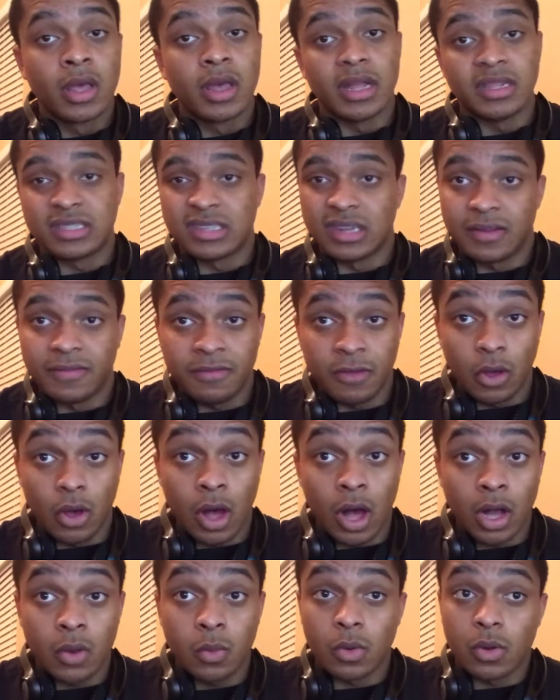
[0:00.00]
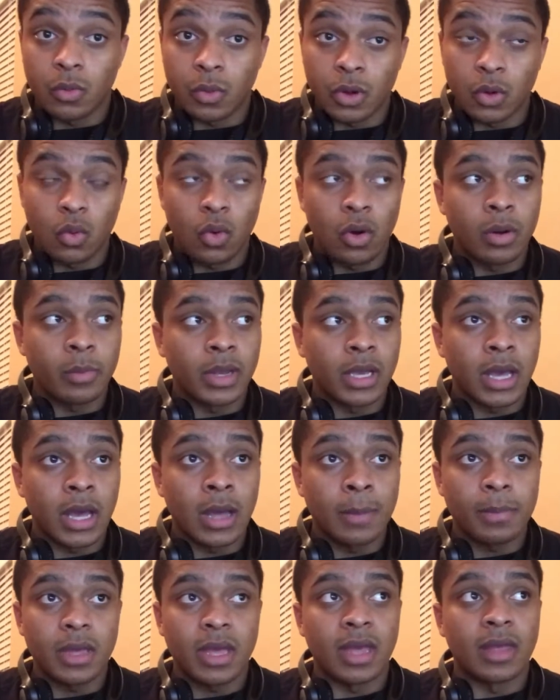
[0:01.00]
It's gonna feel awkward when you're warming
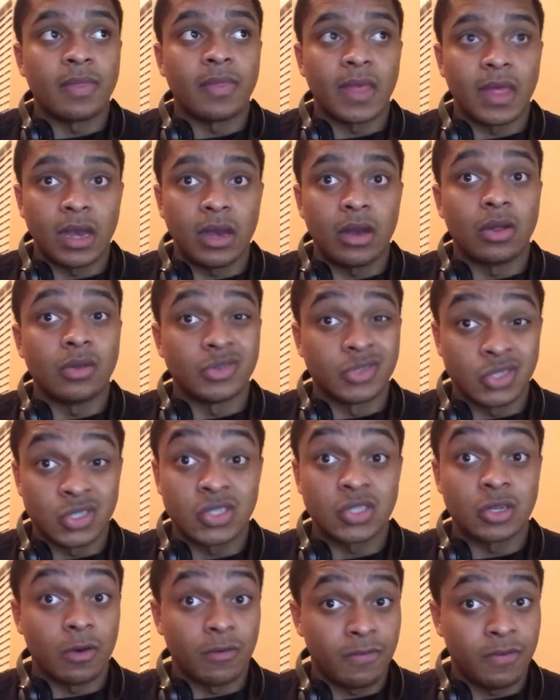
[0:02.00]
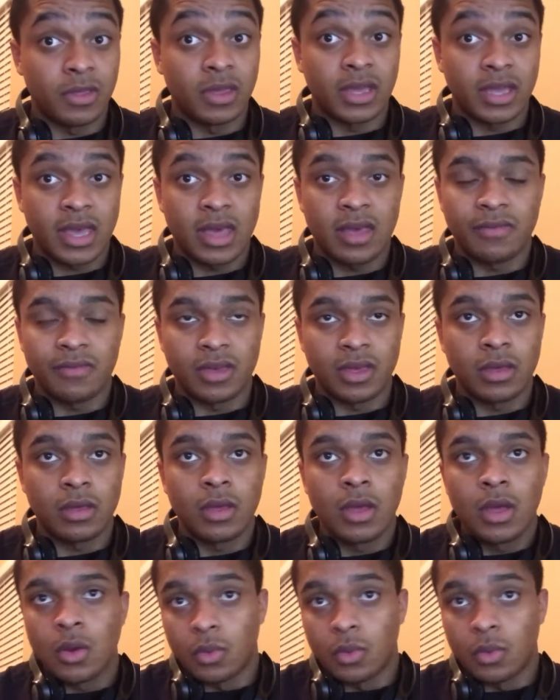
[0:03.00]
up, and then it'll just start feeling heavy,